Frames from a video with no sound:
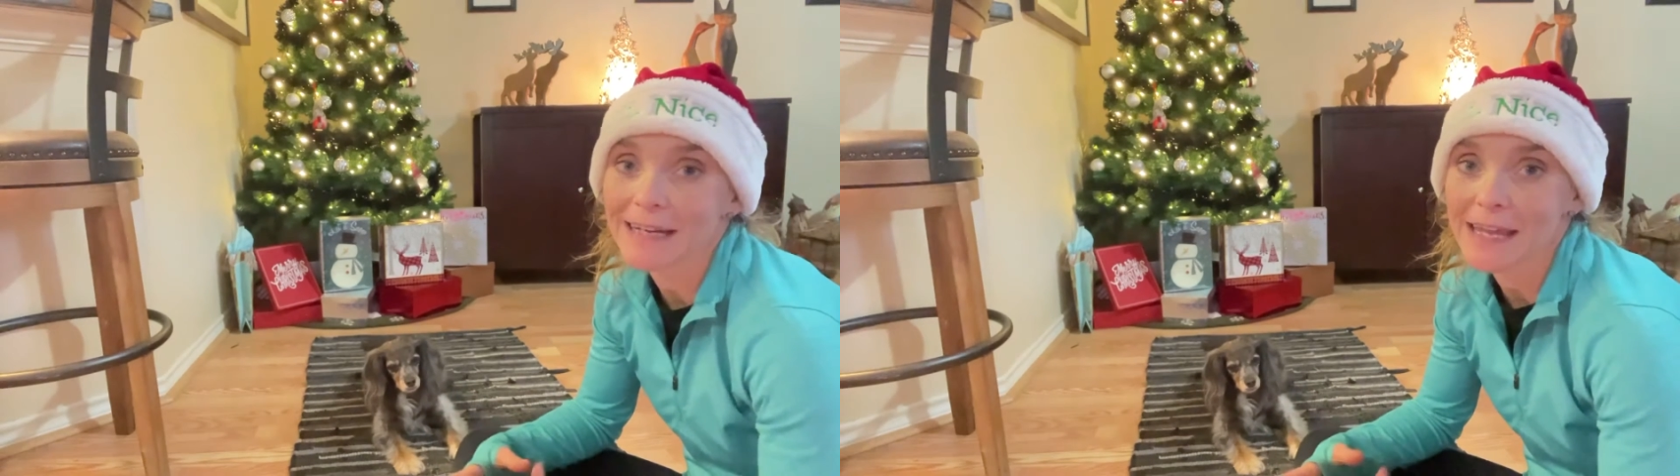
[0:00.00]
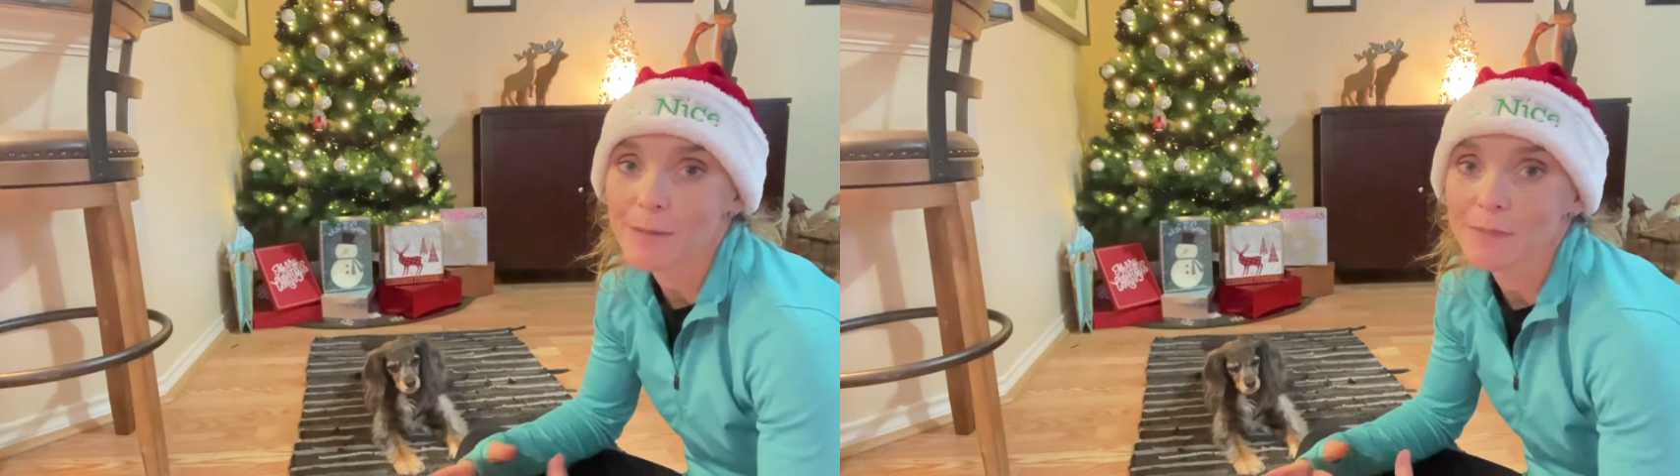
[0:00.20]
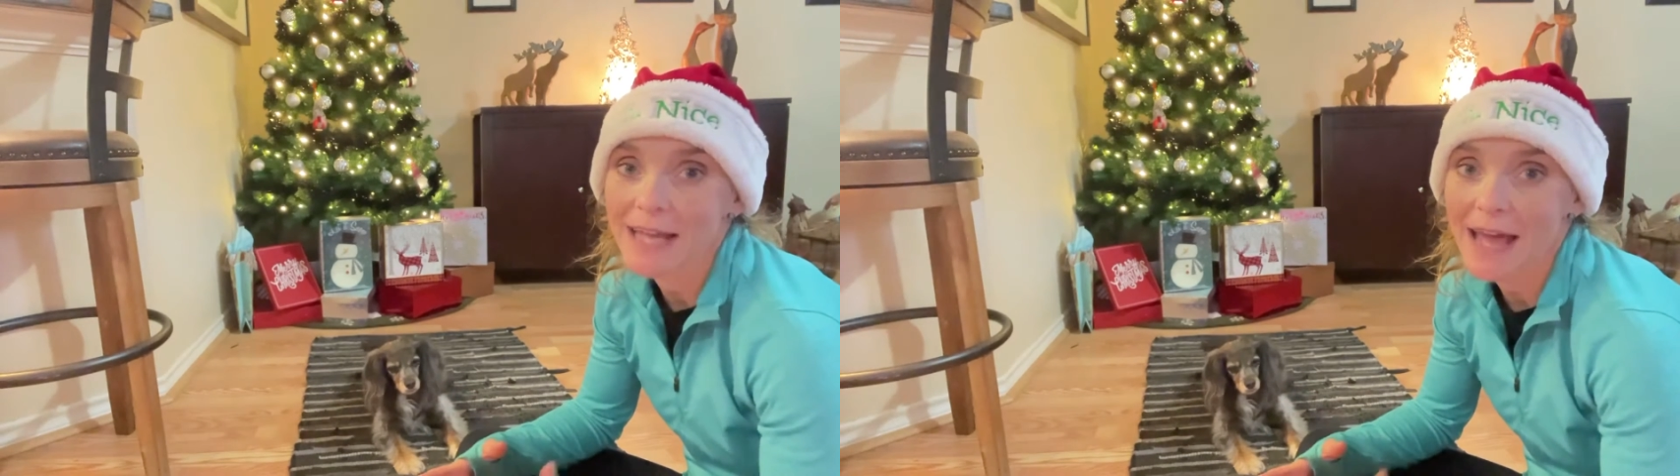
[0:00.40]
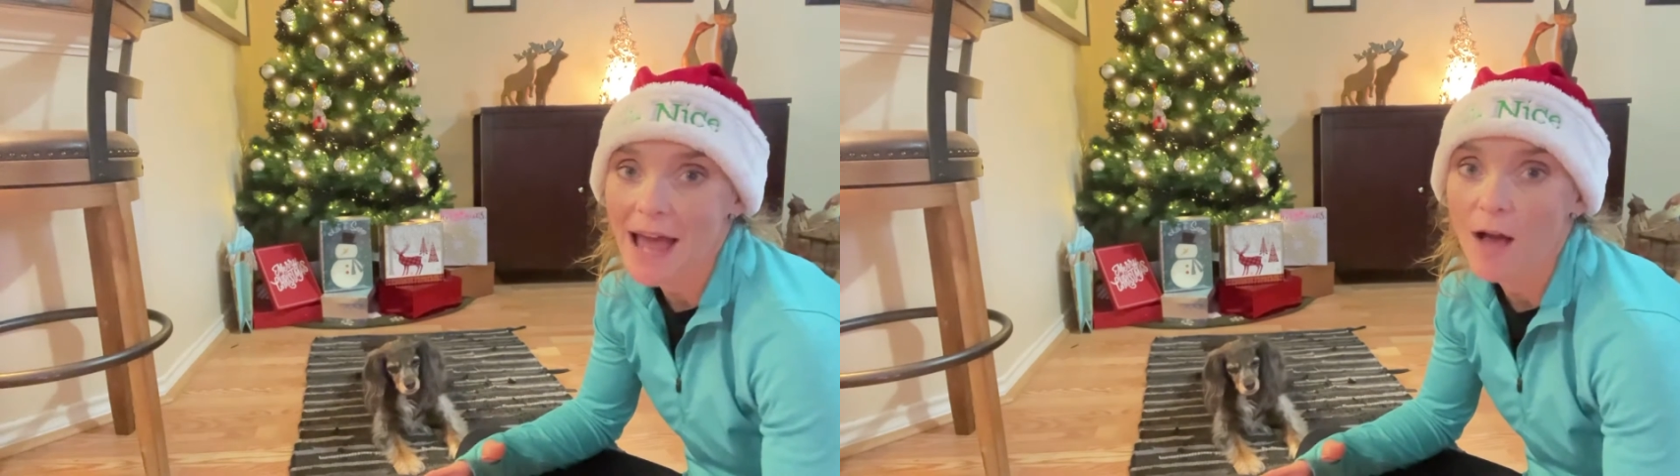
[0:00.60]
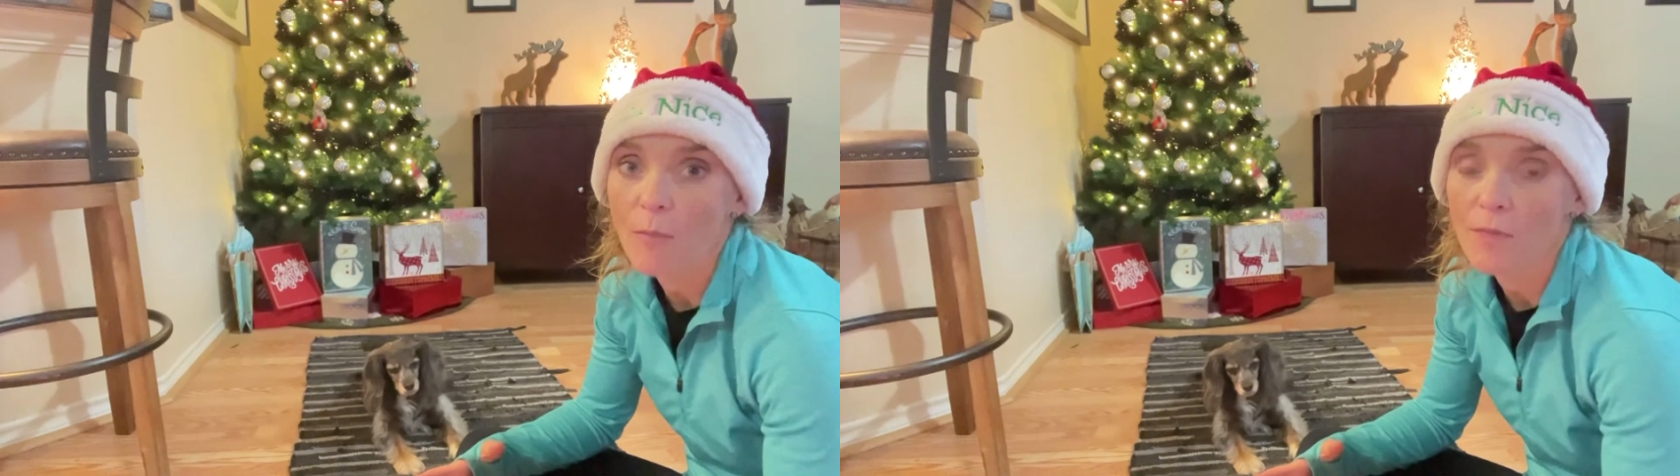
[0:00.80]
game to
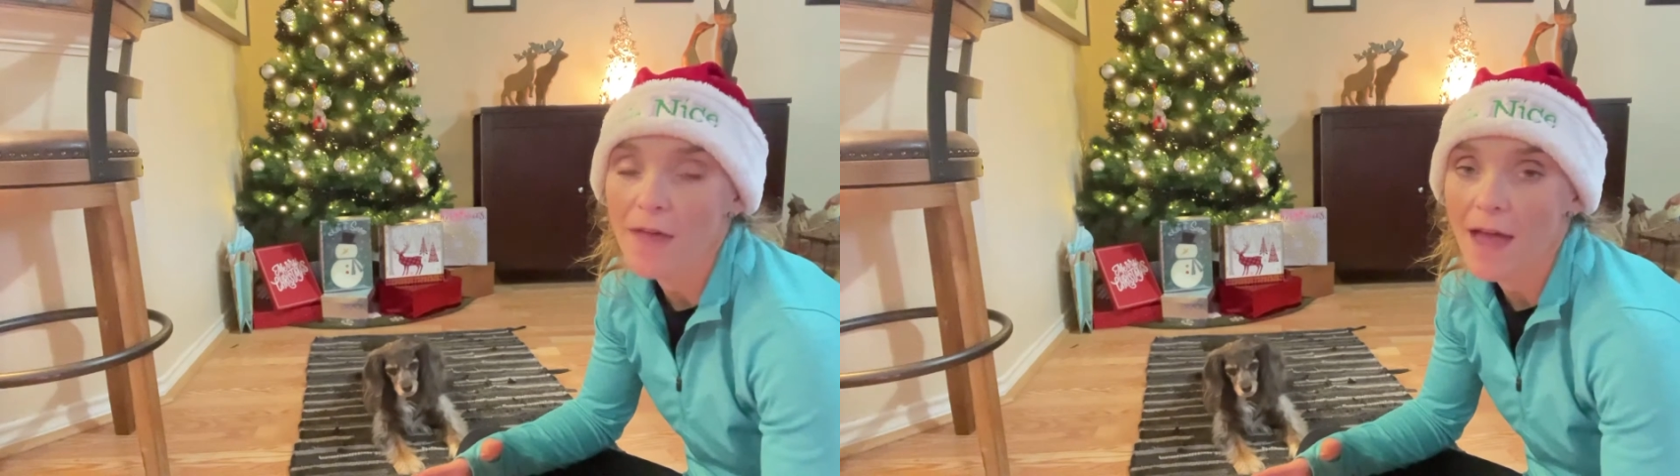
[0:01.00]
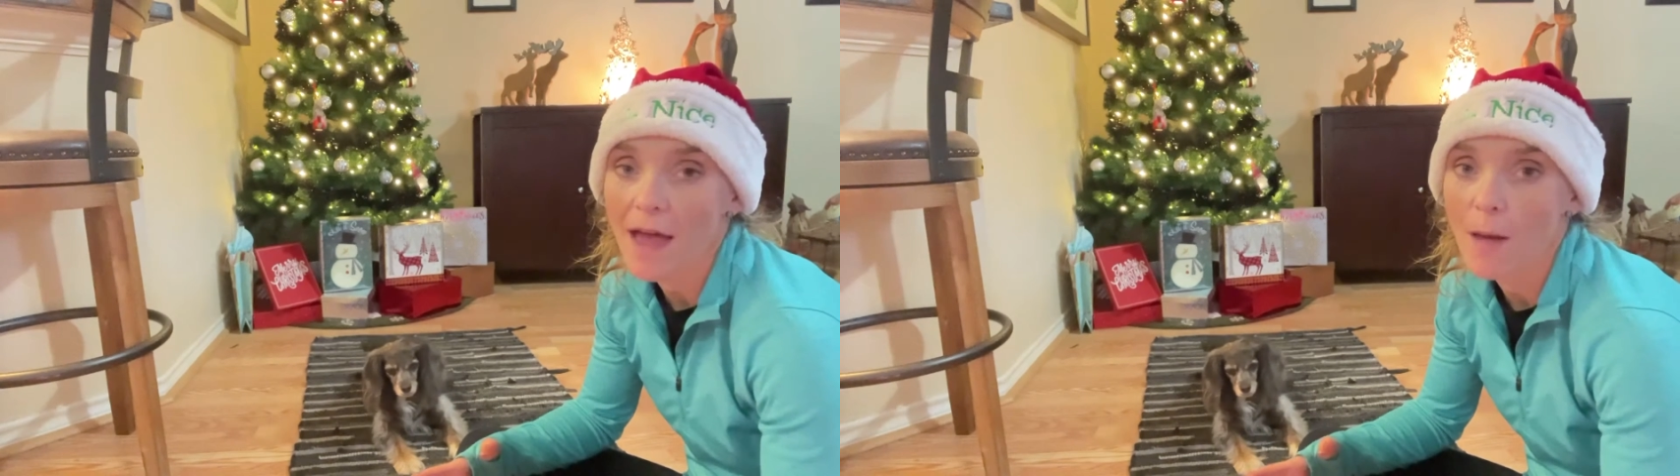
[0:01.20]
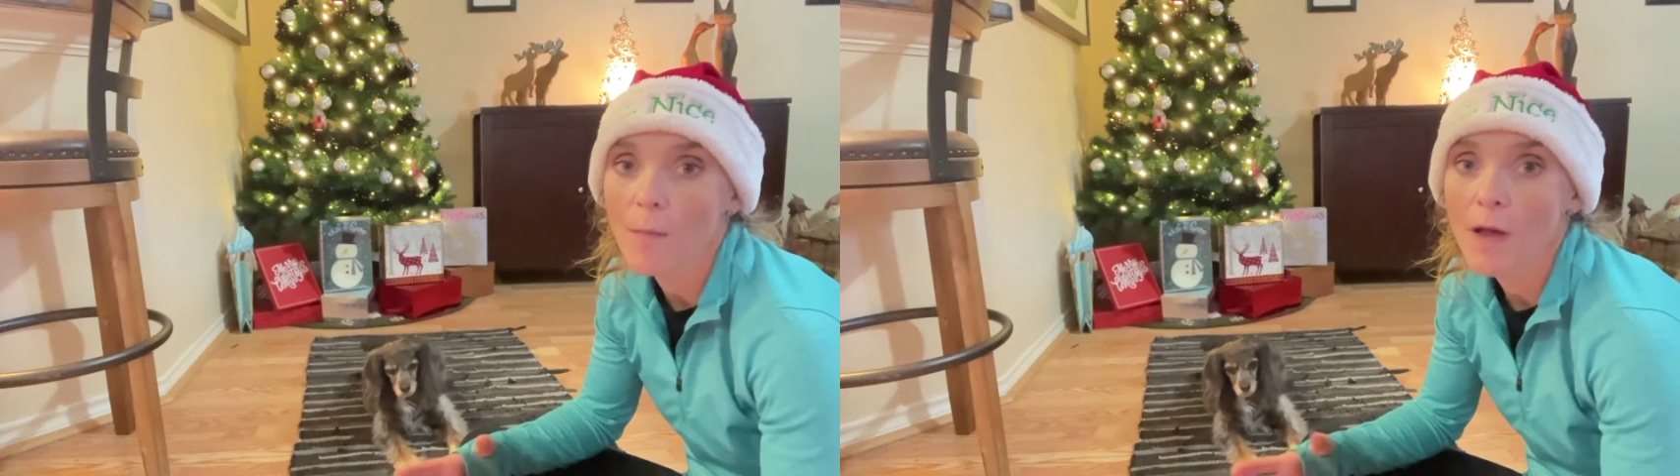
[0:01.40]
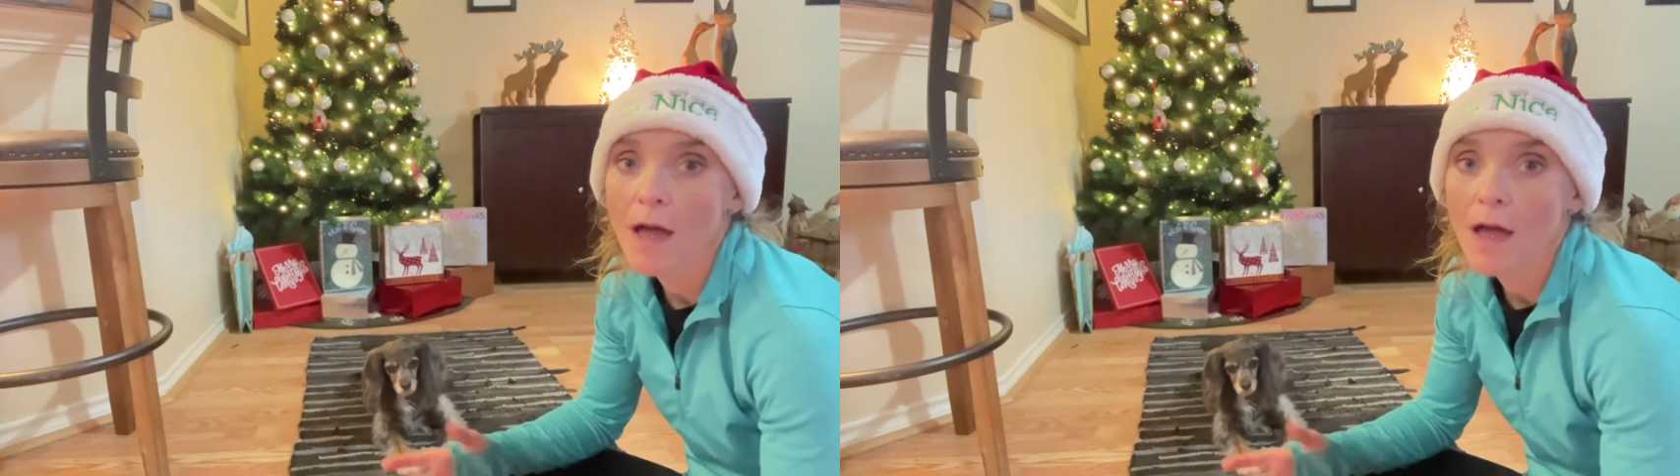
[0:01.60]
help them